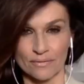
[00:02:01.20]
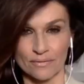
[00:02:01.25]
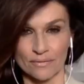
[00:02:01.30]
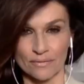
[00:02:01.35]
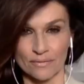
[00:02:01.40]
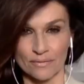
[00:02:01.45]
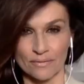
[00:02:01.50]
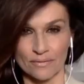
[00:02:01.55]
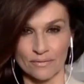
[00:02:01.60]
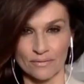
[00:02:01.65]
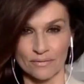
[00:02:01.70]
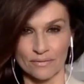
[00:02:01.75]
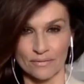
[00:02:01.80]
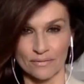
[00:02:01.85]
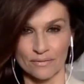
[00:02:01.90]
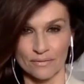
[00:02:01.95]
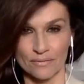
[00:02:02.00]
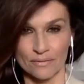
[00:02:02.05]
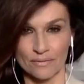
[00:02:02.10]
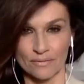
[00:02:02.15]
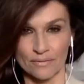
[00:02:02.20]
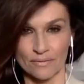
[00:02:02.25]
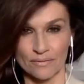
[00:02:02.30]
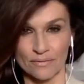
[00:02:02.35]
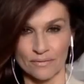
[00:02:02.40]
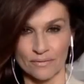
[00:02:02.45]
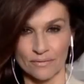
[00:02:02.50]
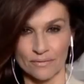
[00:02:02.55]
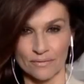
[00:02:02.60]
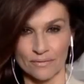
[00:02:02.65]

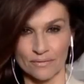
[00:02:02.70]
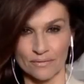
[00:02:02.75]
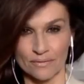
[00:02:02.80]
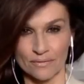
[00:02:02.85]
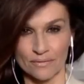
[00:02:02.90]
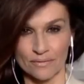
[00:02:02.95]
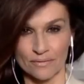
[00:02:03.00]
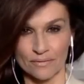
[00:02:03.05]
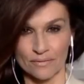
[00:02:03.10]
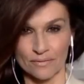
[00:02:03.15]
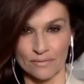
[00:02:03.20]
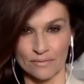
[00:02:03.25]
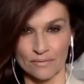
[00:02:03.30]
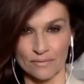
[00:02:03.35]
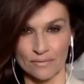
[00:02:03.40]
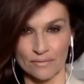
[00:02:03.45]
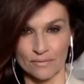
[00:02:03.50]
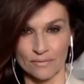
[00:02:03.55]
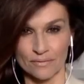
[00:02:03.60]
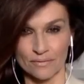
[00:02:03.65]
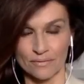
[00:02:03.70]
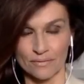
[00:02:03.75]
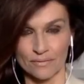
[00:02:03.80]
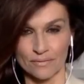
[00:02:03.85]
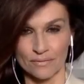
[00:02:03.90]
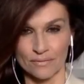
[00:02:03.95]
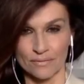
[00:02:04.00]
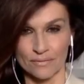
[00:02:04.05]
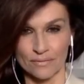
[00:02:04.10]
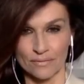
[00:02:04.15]
No words are spoken by the person on screen.